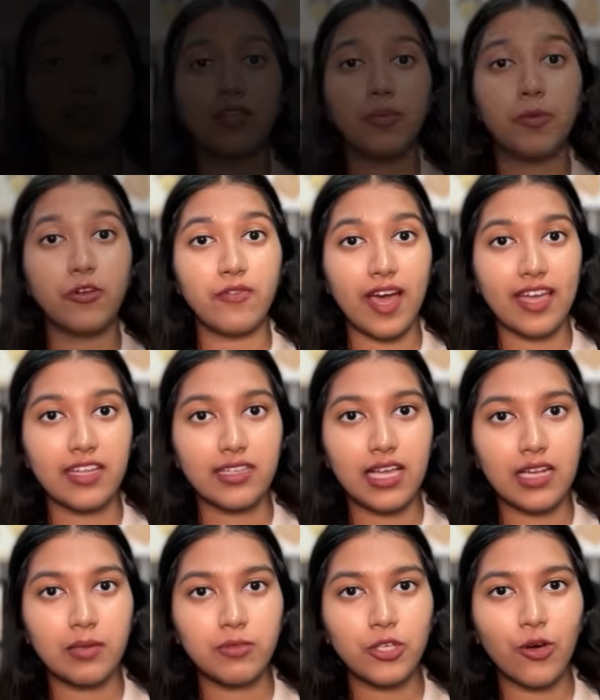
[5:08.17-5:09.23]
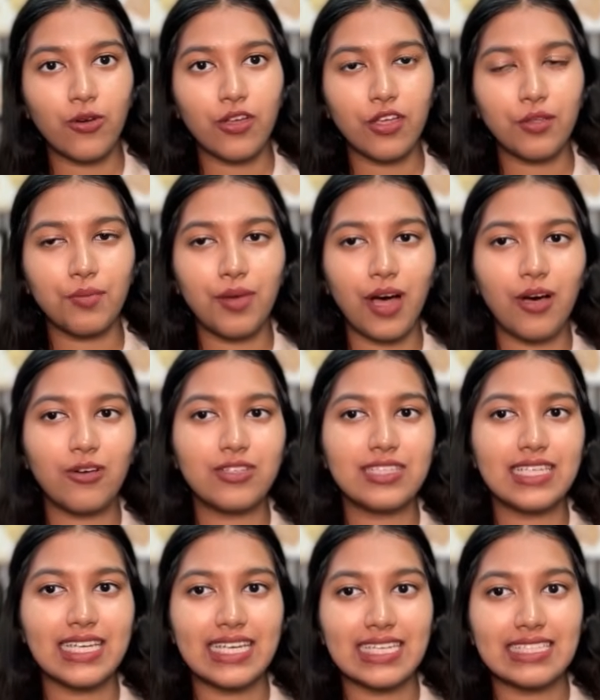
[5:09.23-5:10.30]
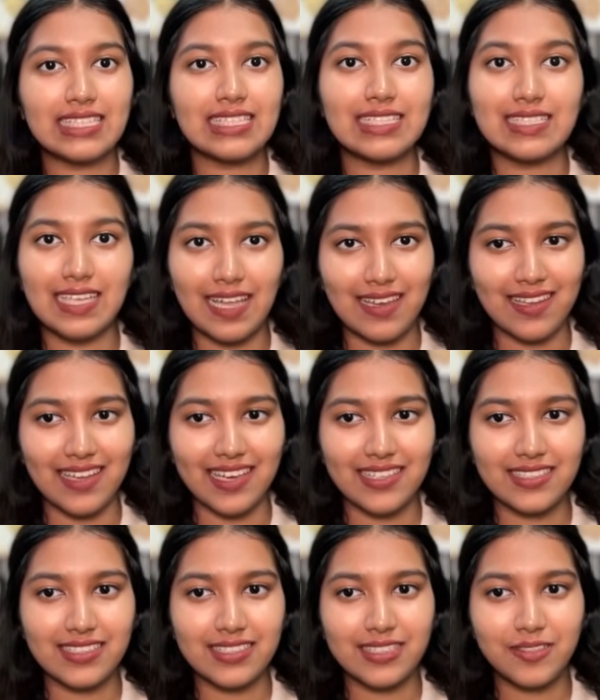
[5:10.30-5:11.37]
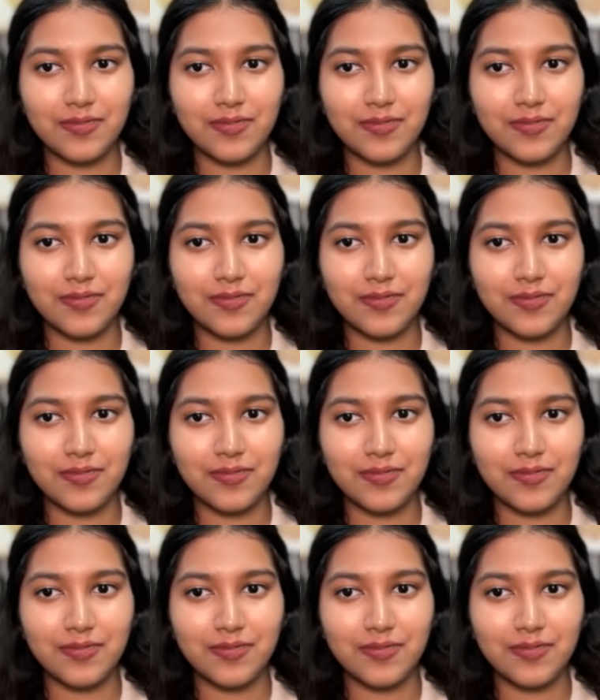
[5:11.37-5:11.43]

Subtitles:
The provider that I'm talking about is Telnyx.